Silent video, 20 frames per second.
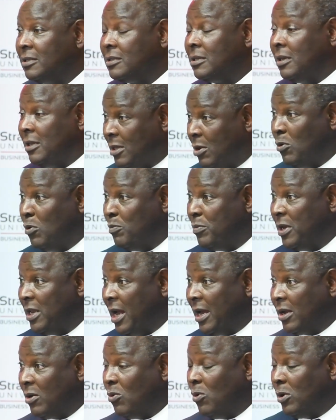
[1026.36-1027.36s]
They will be
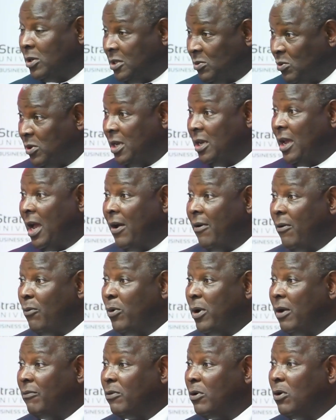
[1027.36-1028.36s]
like what we
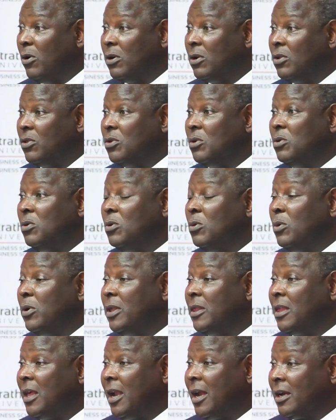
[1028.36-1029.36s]
have gone through
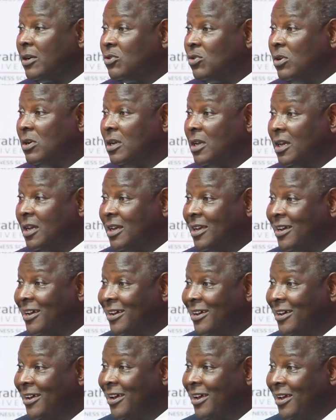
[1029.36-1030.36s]
with electronic
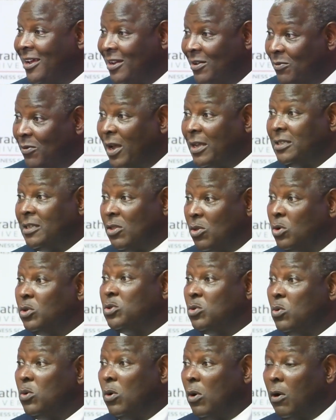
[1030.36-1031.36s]
devices, those
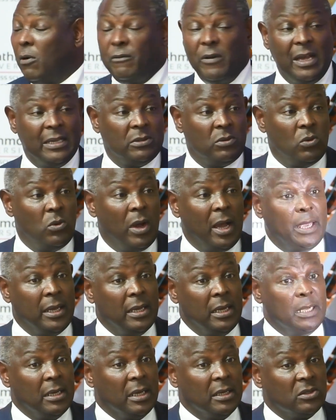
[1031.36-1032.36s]
of us who are in
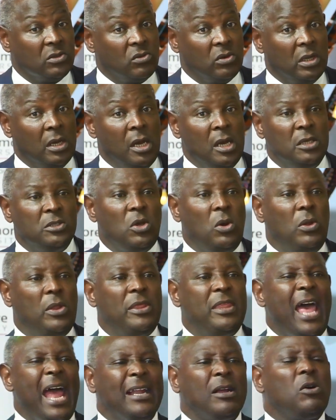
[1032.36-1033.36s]
industry. So
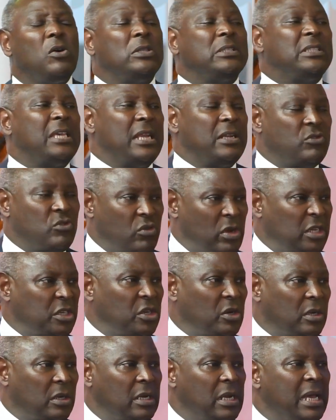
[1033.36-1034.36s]
that
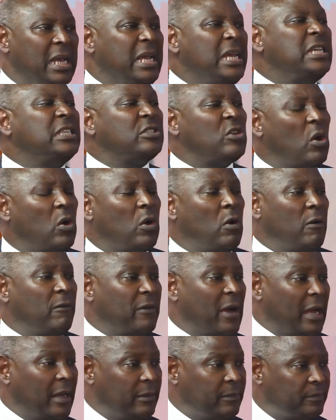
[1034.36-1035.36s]
concentration is all
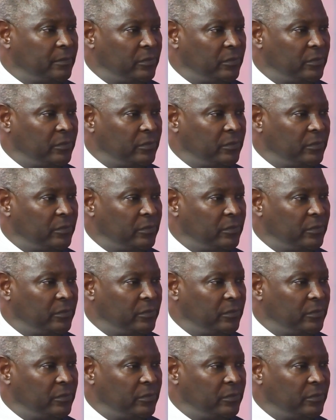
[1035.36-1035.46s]
over.